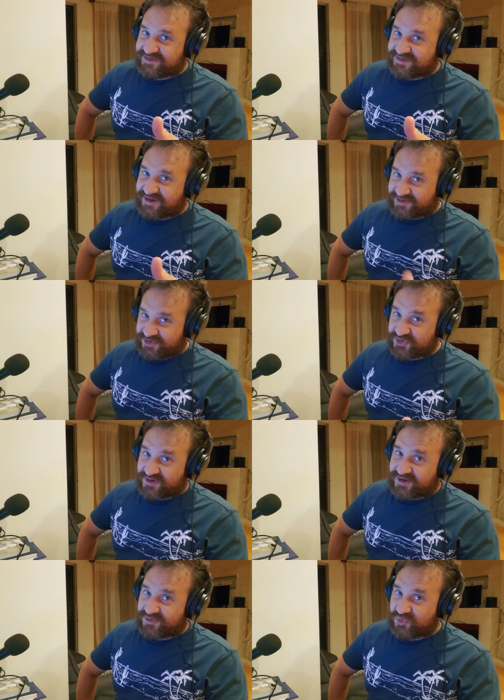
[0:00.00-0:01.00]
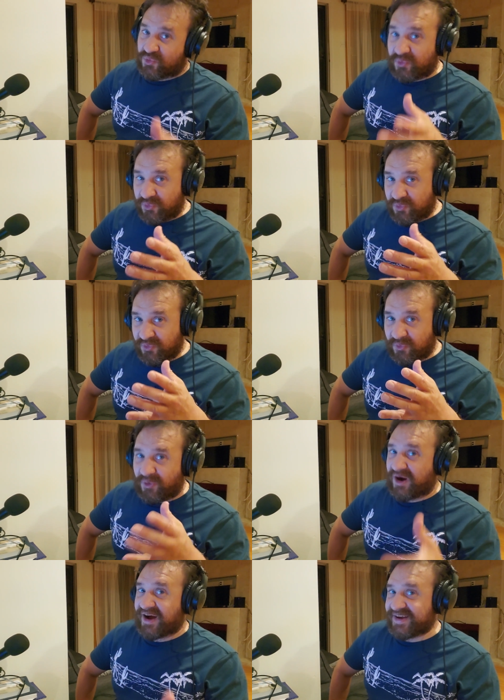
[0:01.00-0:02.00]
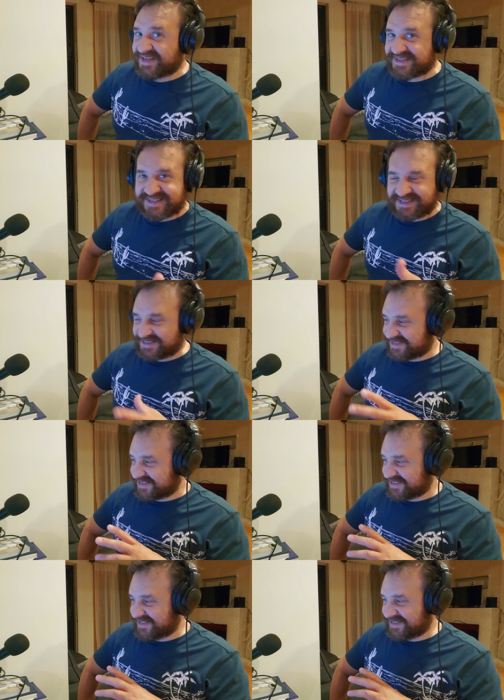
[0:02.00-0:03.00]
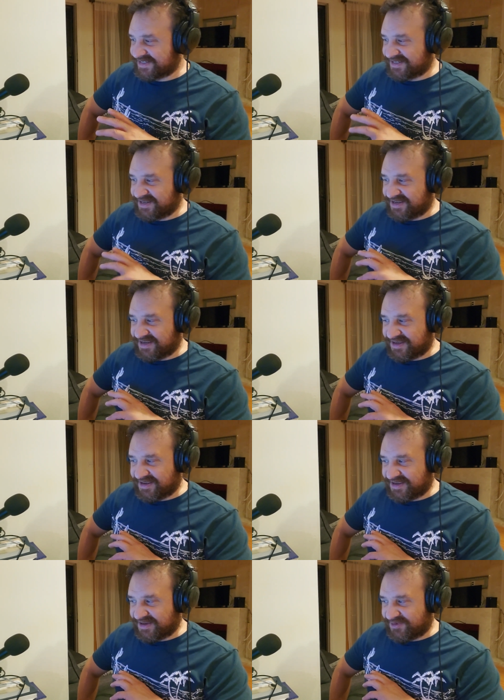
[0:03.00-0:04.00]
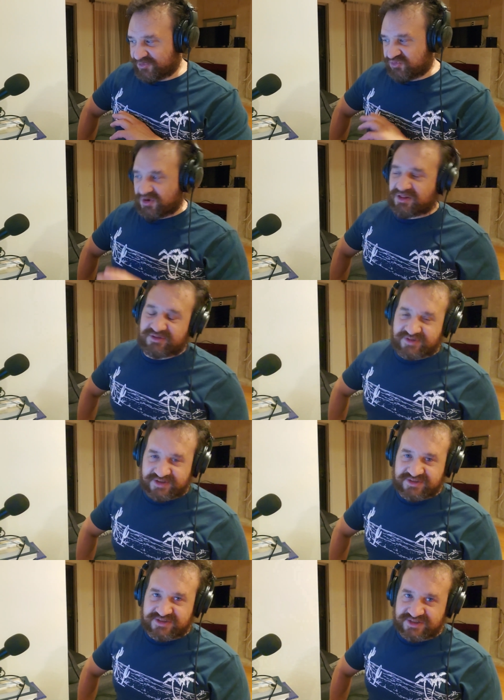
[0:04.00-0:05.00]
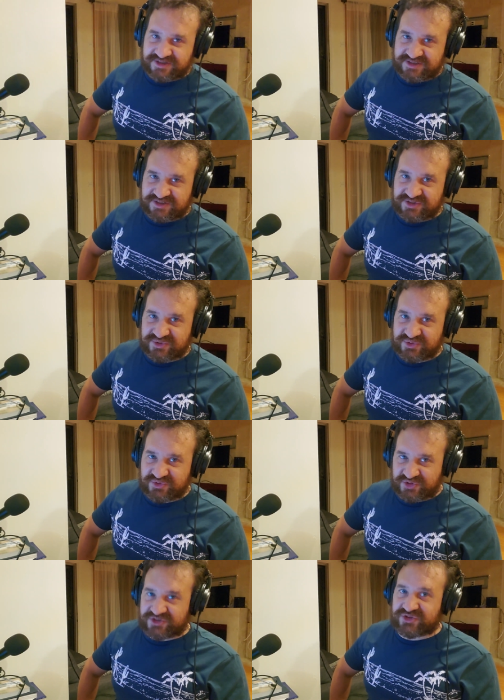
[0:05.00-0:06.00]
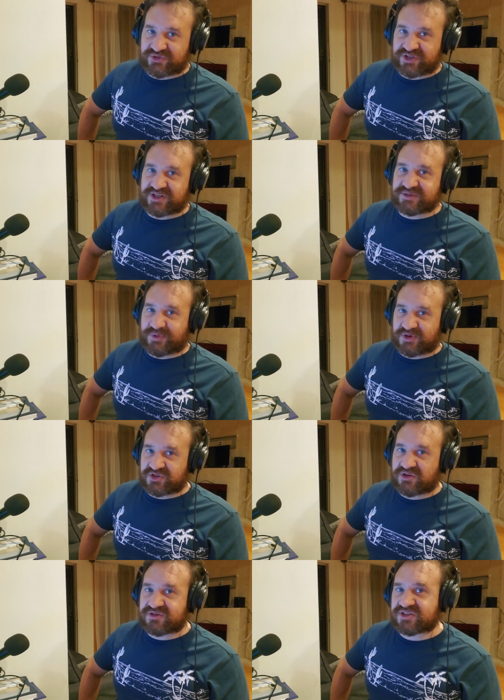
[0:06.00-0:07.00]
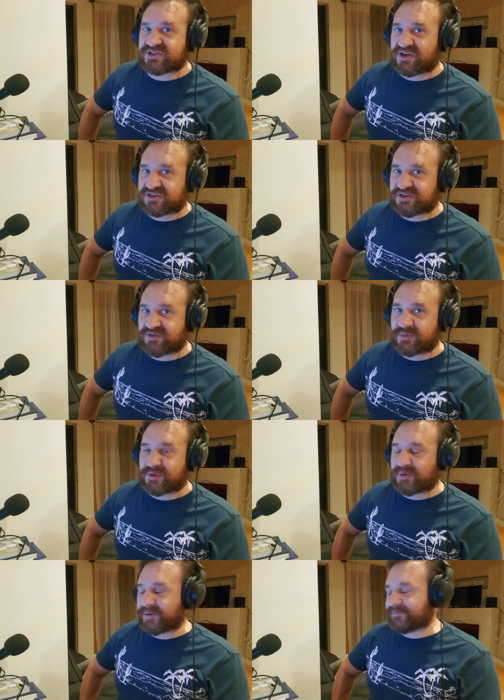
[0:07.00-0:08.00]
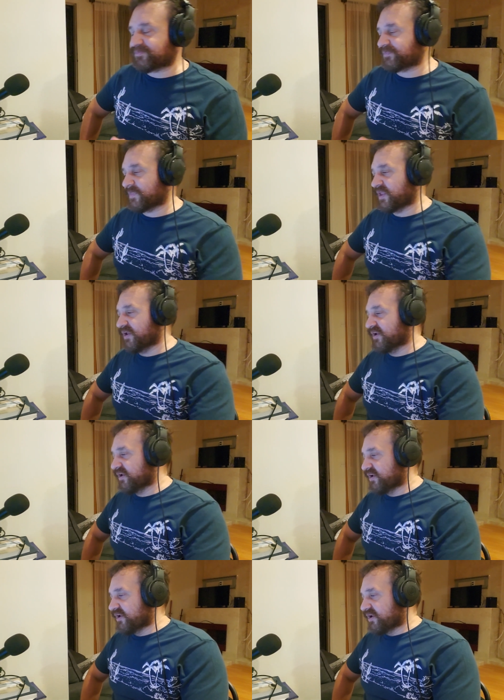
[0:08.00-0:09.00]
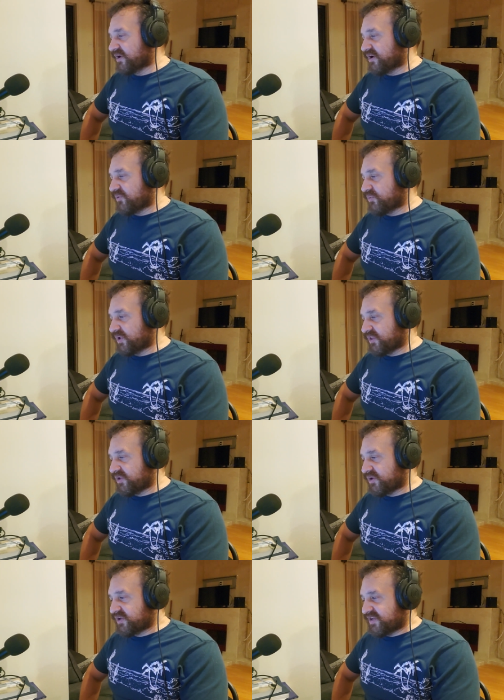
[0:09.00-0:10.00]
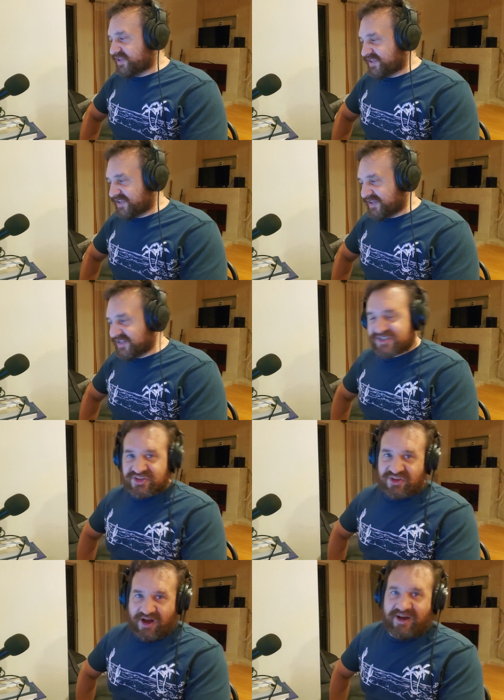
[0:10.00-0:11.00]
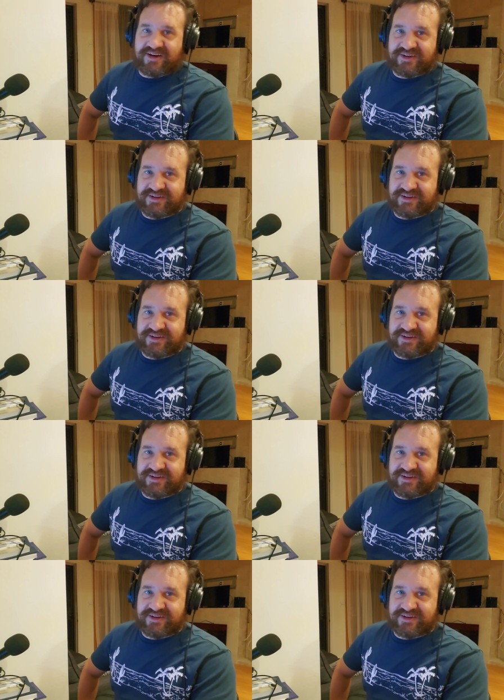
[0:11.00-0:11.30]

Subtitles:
Dr. Troy, why is this relevant to traditional Chinese martial arts disgust of MMA? Well, it is a lot,